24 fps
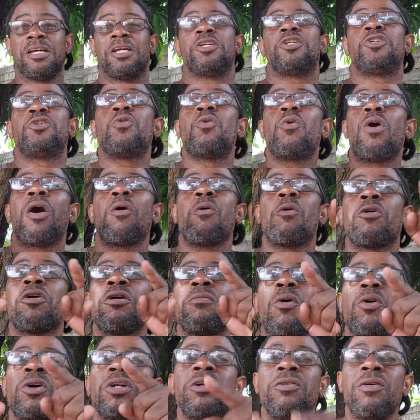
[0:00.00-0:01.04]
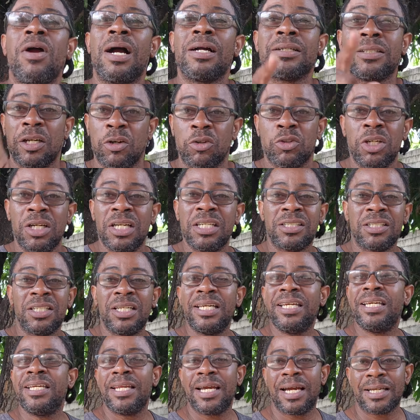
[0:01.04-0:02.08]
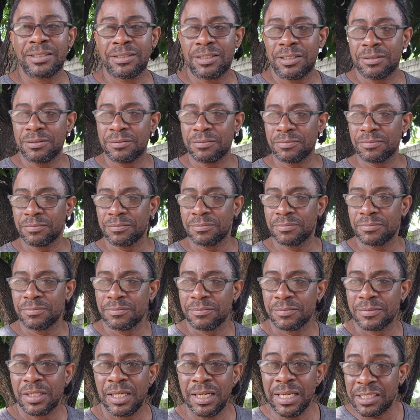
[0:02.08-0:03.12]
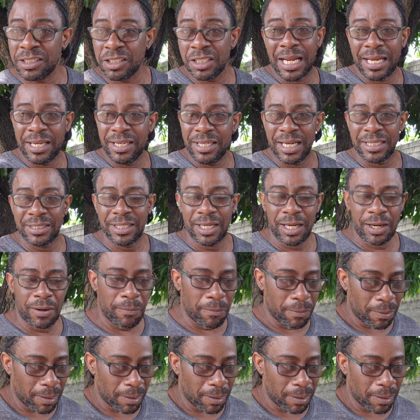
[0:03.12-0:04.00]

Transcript: You are worried about the wrong thing. Only listen to you that. Listen to you that, yeah.